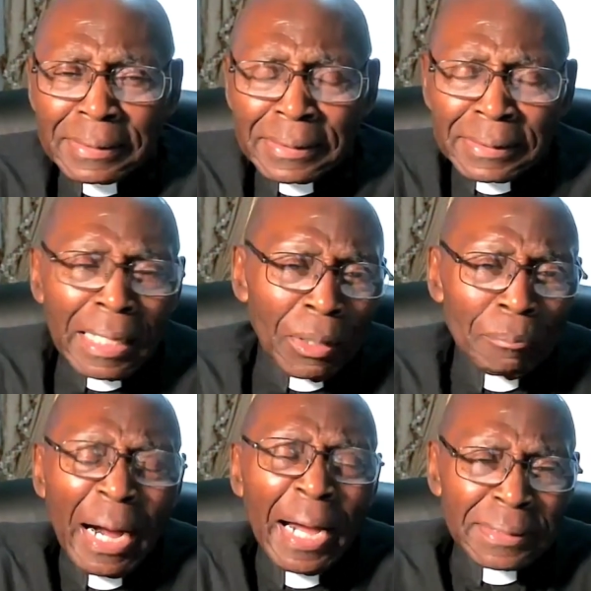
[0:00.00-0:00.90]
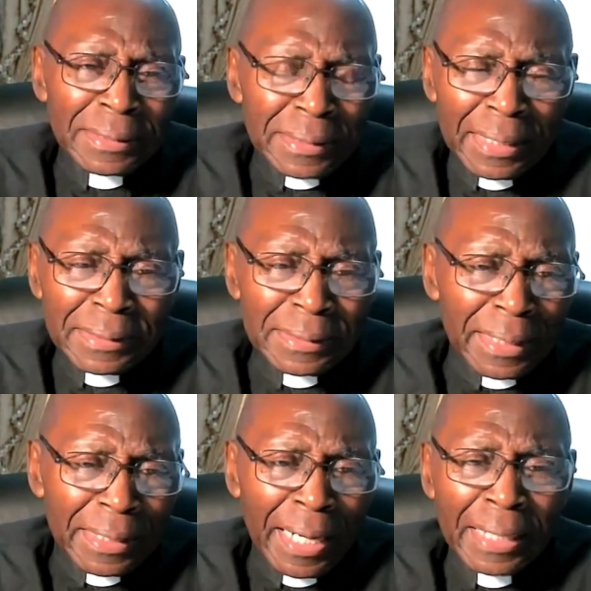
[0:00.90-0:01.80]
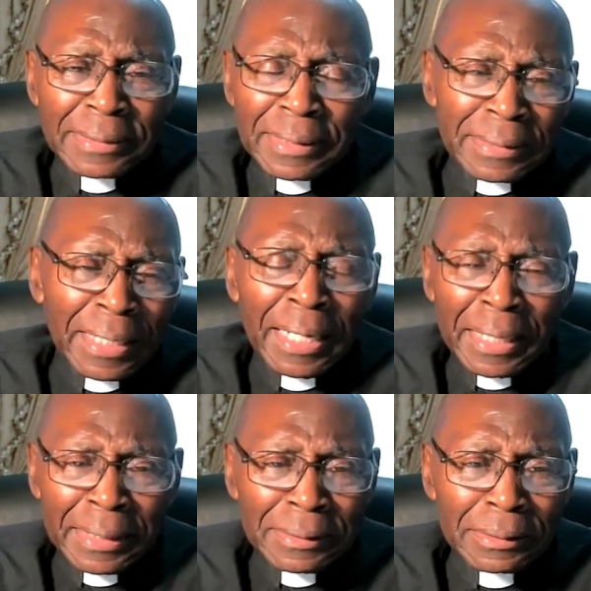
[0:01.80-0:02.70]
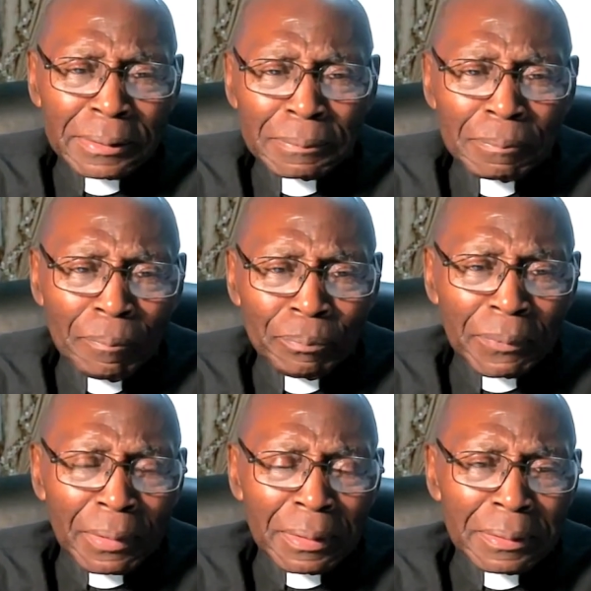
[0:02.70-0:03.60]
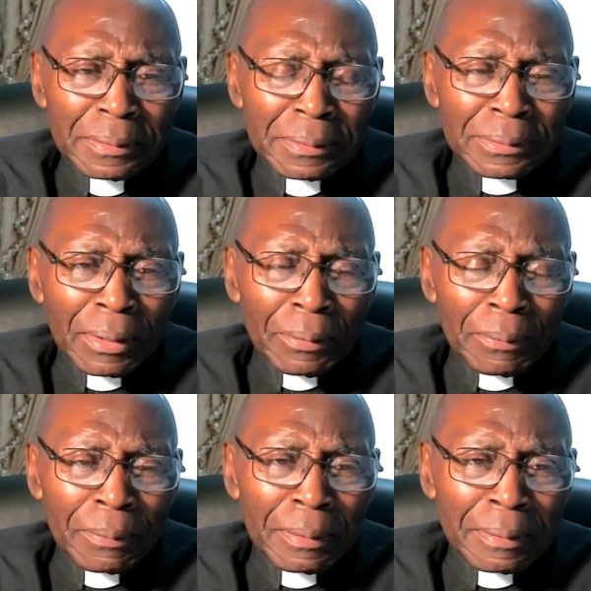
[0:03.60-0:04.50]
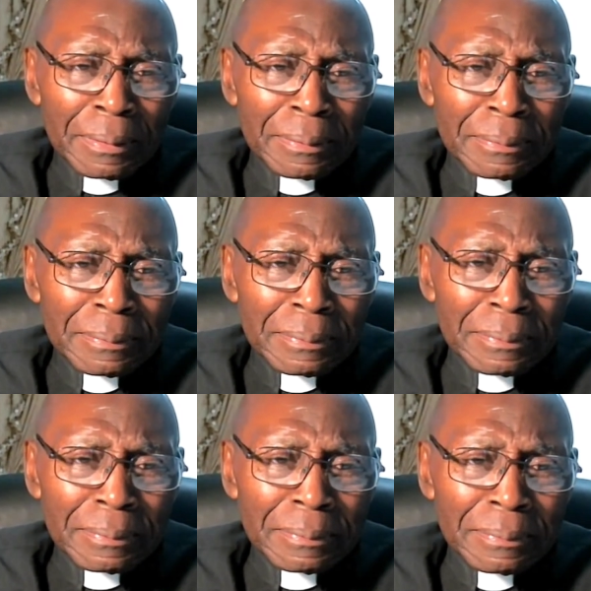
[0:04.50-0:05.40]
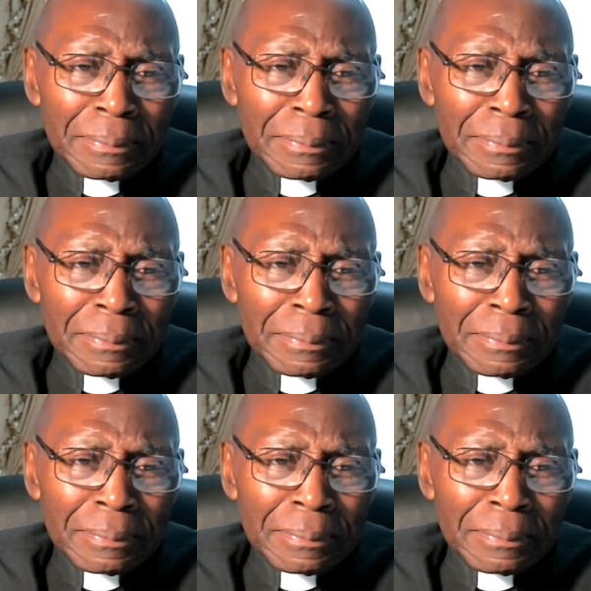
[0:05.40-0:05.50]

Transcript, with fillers: see, our mindset has to change so uh,